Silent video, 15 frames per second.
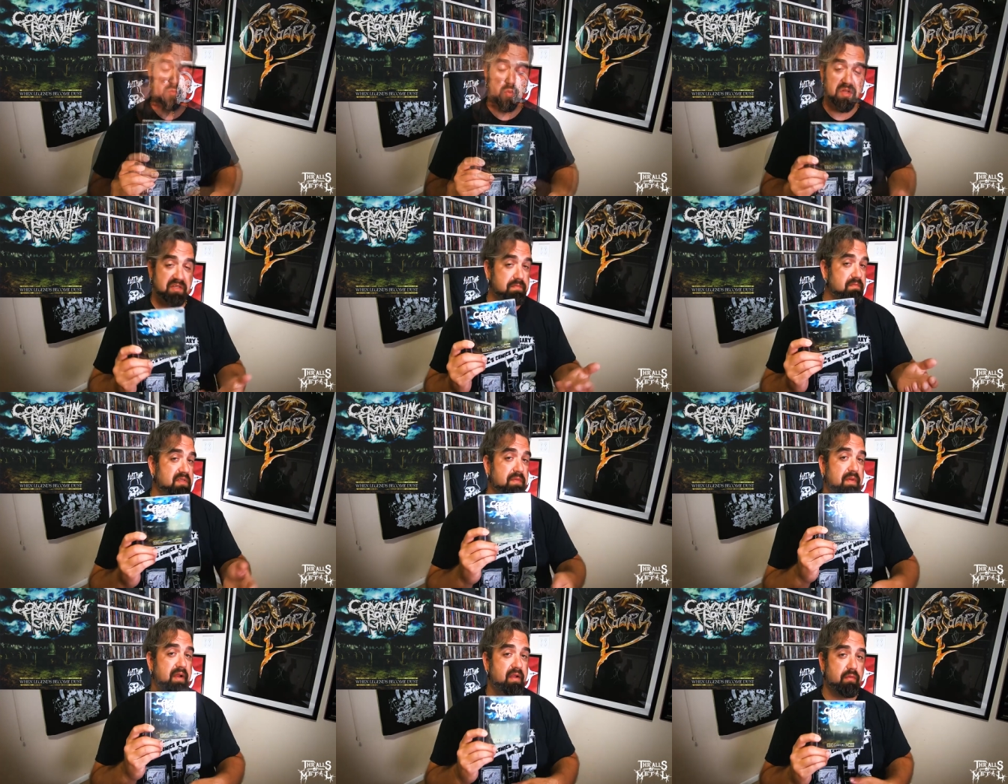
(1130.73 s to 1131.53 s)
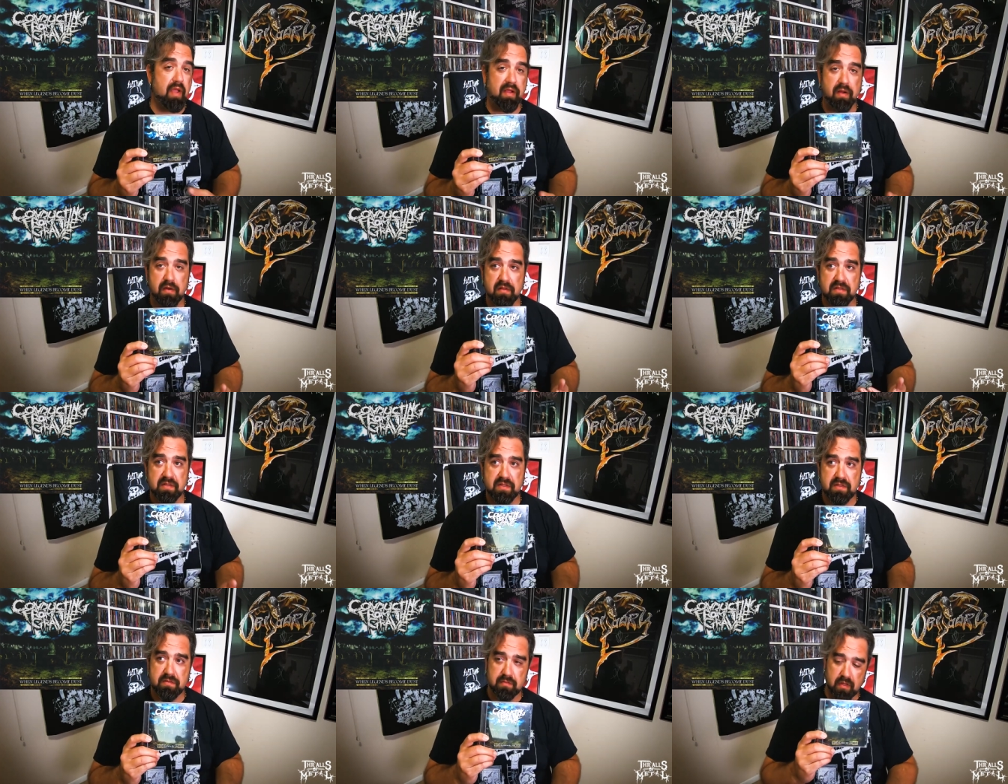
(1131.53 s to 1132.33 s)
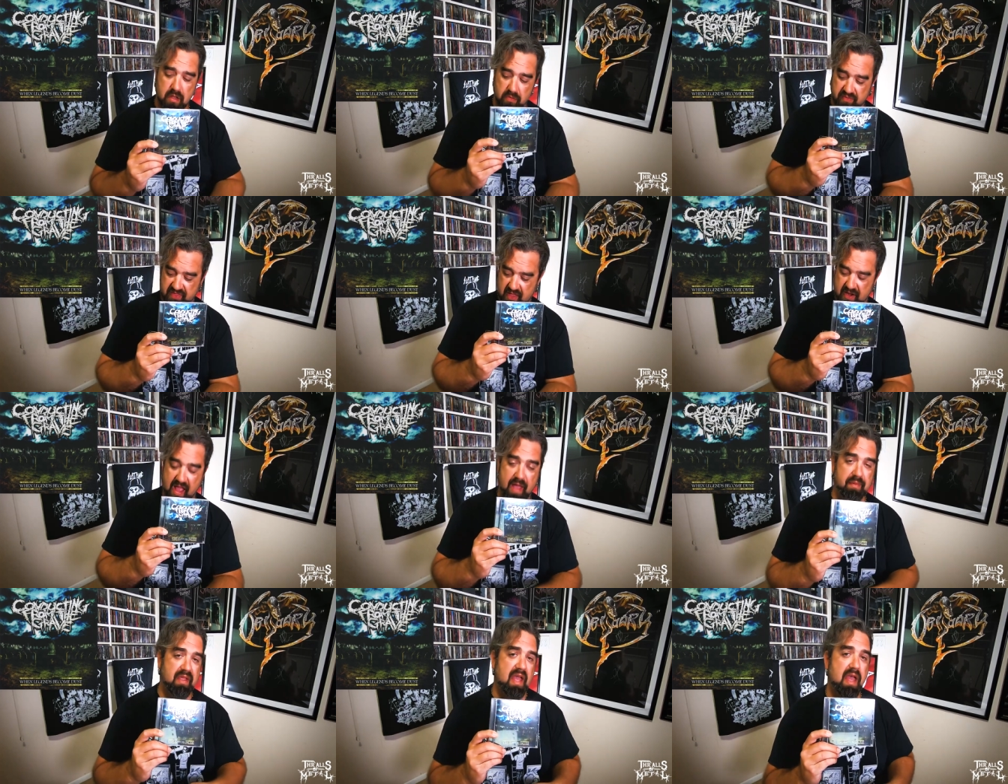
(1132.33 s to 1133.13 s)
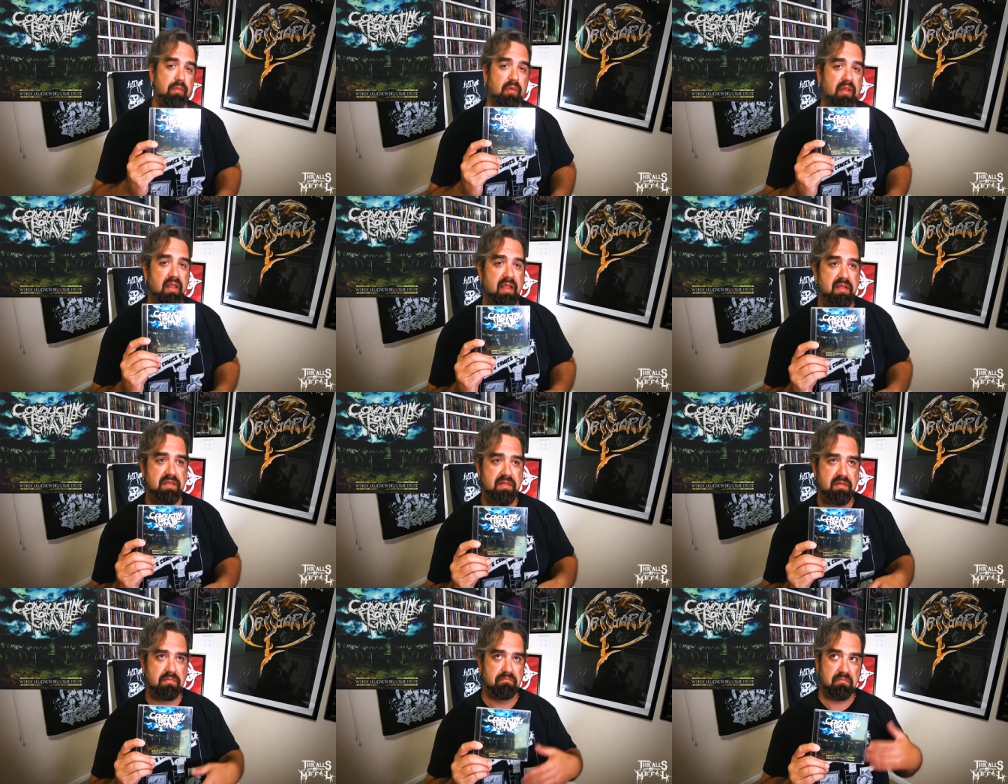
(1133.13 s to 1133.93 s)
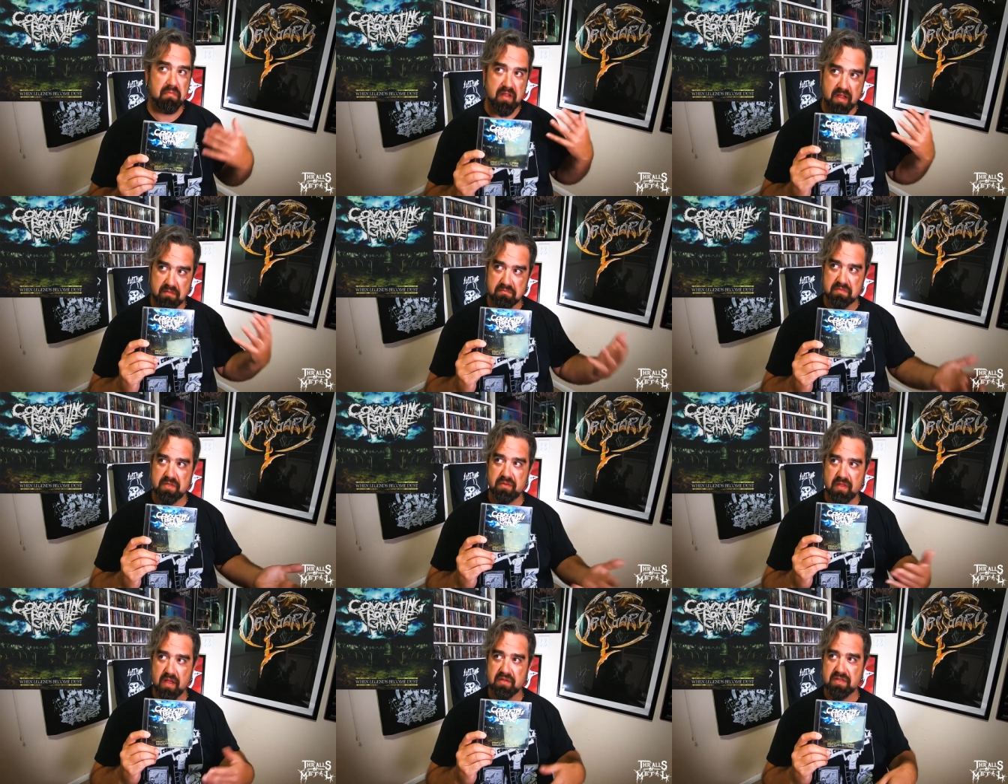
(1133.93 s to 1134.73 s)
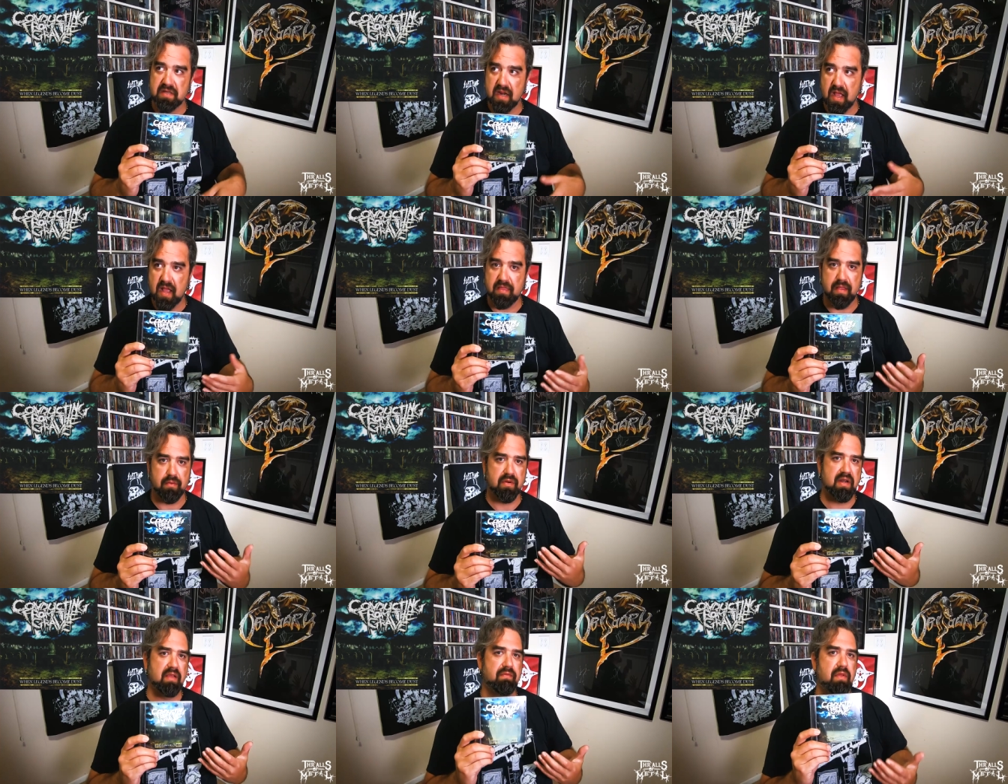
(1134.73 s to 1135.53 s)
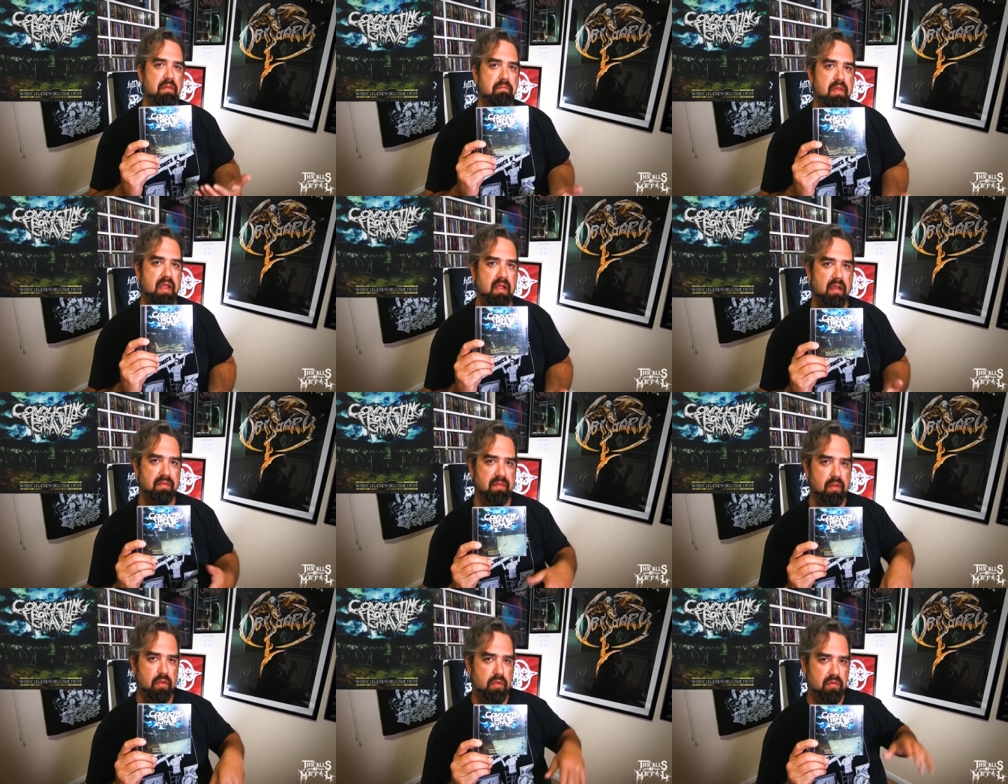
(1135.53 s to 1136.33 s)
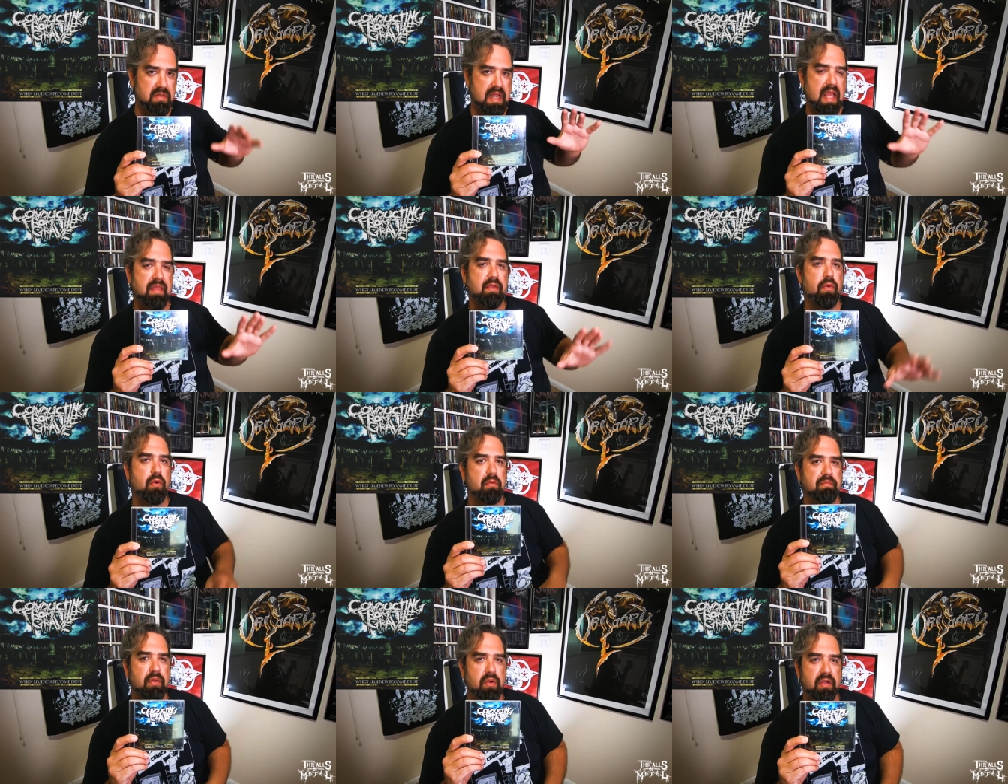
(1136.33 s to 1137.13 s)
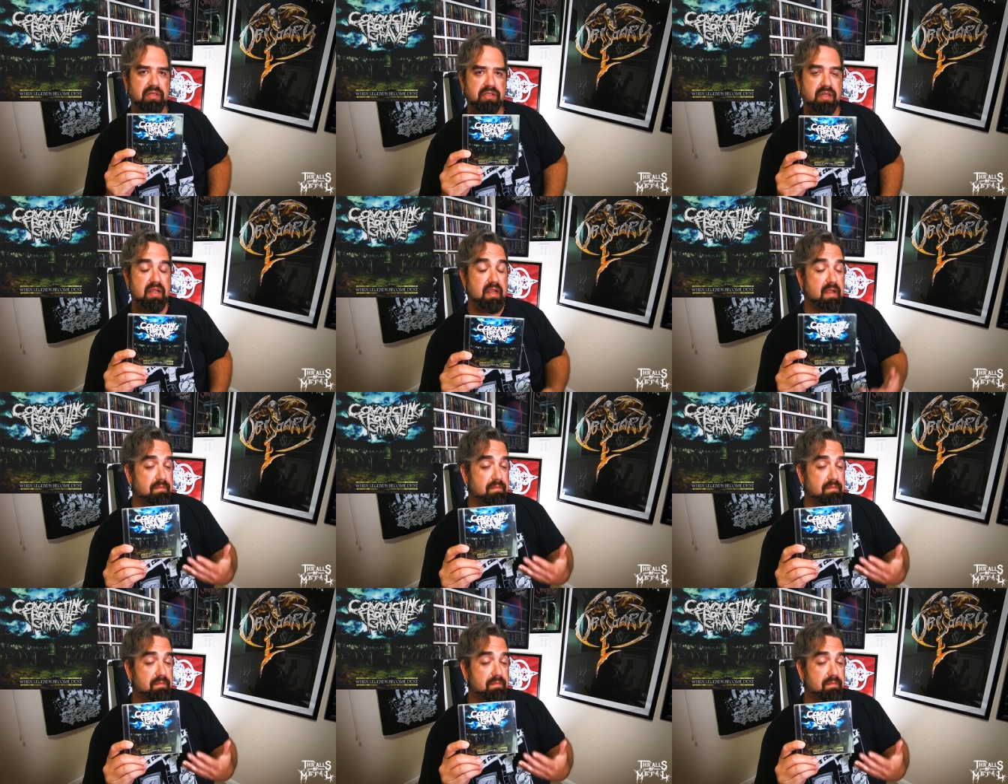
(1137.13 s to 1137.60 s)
which Cimmerian Records, along with that Abacabb release in 2009, they were definitely big on the whole deathcore push.